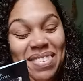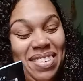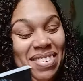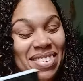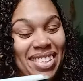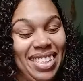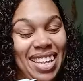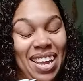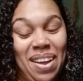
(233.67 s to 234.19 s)
Let
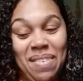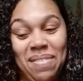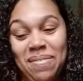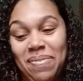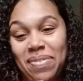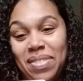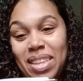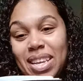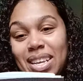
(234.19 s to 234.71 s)
me stop.
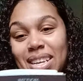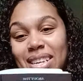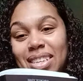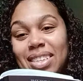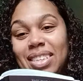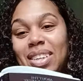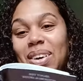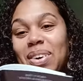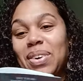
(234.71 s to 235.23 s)

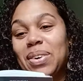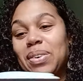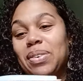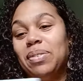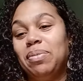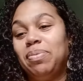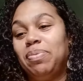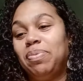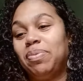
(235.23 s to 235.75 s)

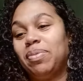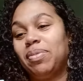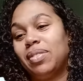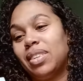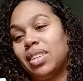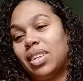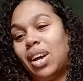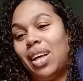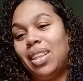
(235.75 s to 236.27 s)
So,
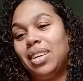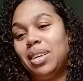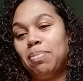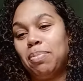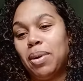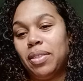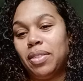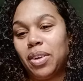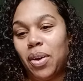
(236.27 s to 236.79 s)
calling
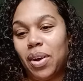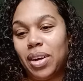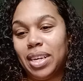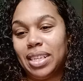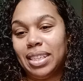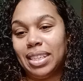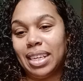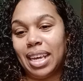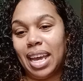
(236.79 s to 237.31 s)
upon the
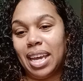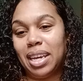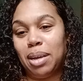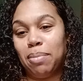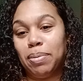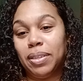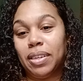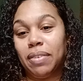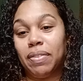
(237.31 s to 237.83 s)
guardians and
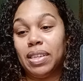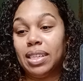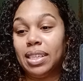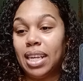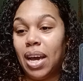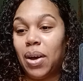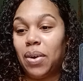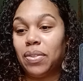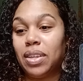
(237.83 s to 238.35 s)
gatekeepers of the
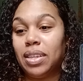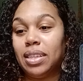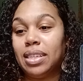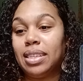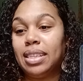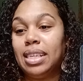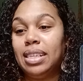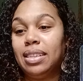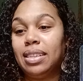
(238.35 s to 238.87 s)
South, the
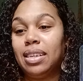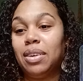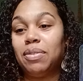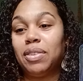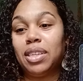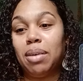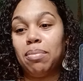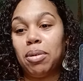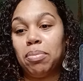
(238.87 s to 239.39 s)
season of
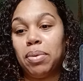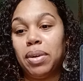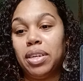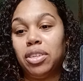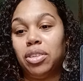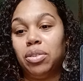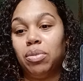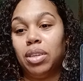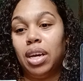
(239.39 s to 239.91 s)
summer
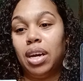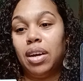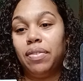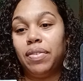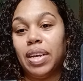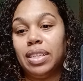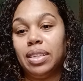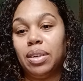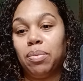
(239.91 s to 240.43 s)
brings you love
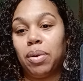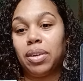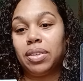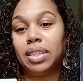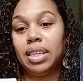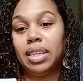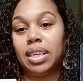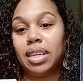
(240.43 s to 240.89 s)
as it works in a